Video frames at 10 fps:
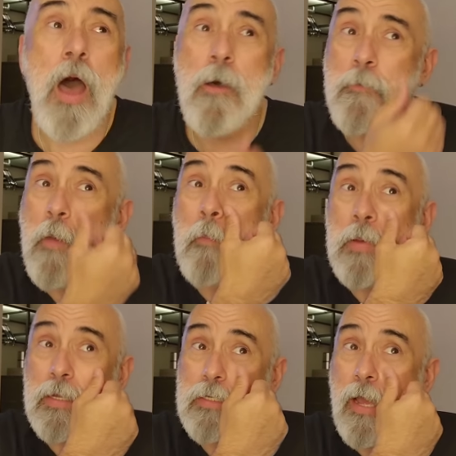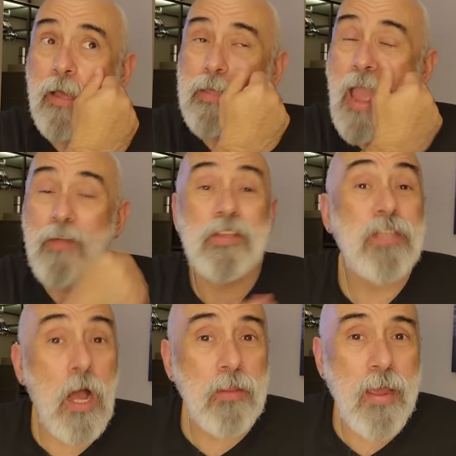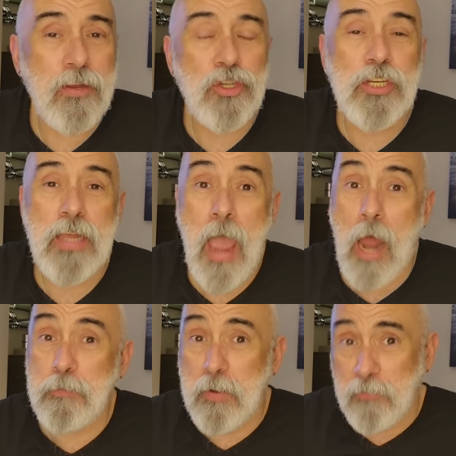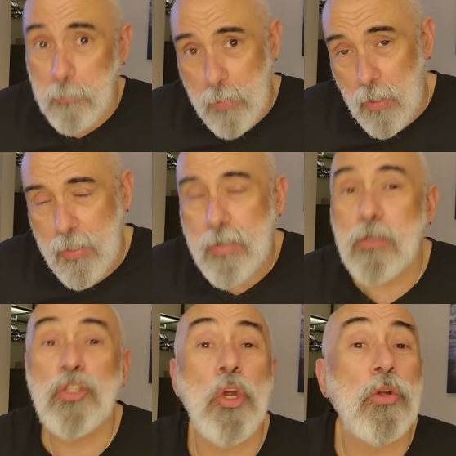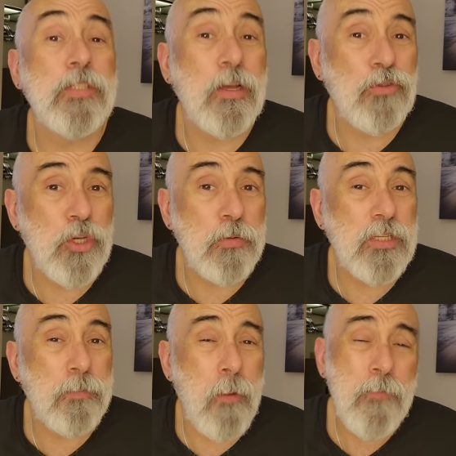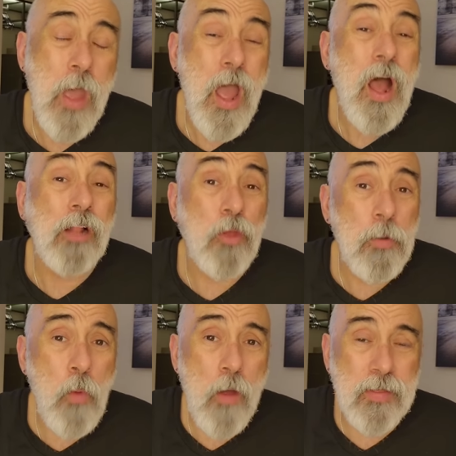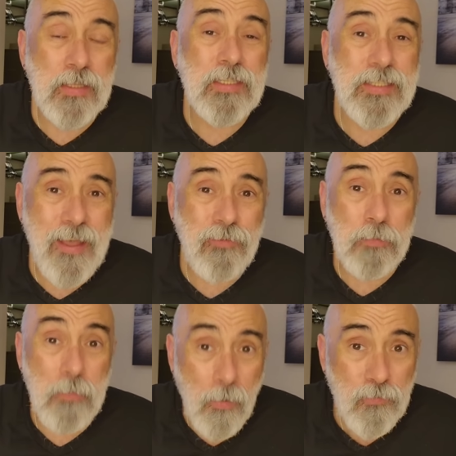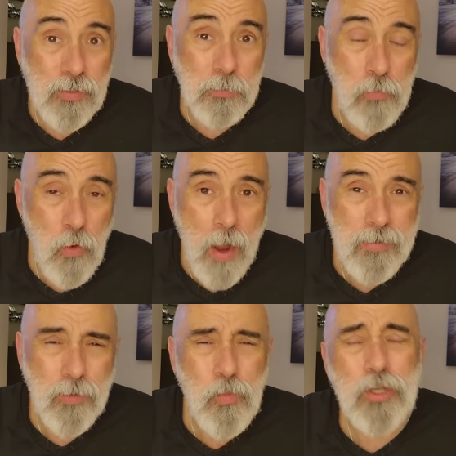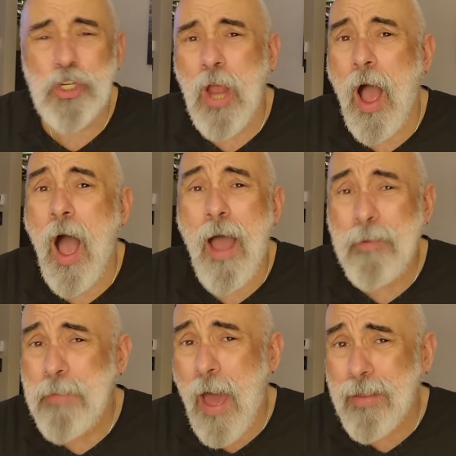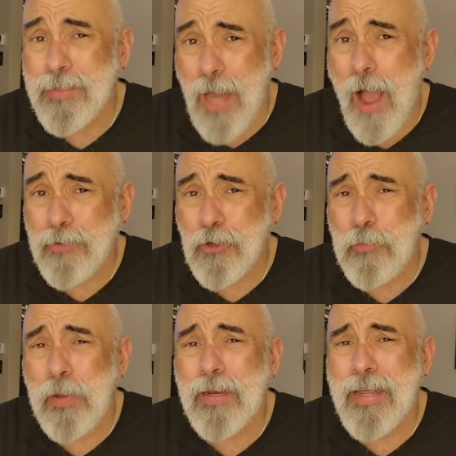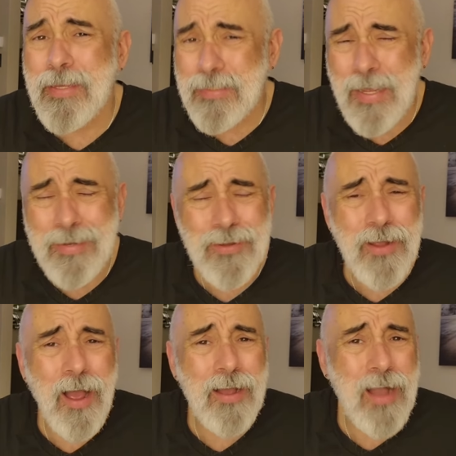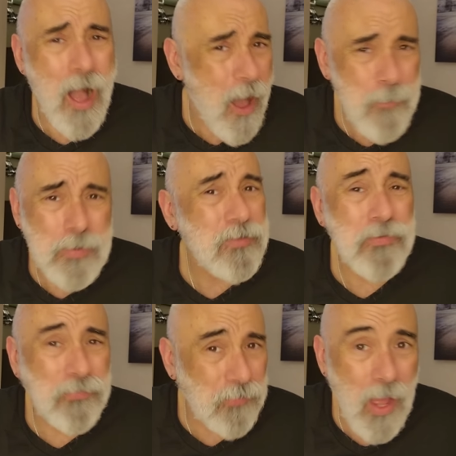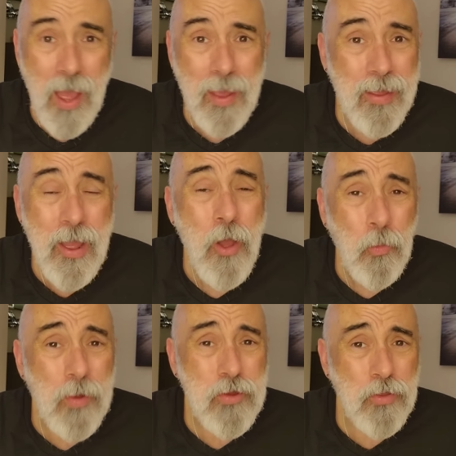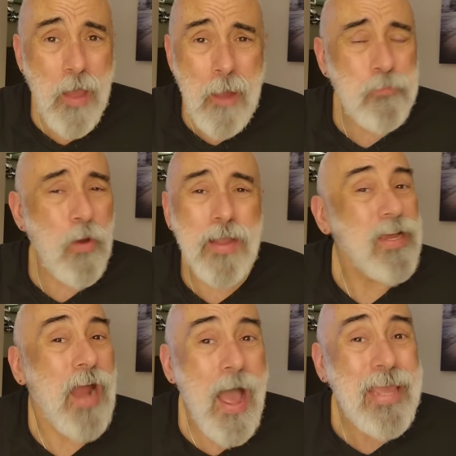Yeah, this young lady, she had a bit of a belly. Turns out she was about a little more than 7 months pregnant, which I'm not a doctor, but is it common to fly when you're that pregnant?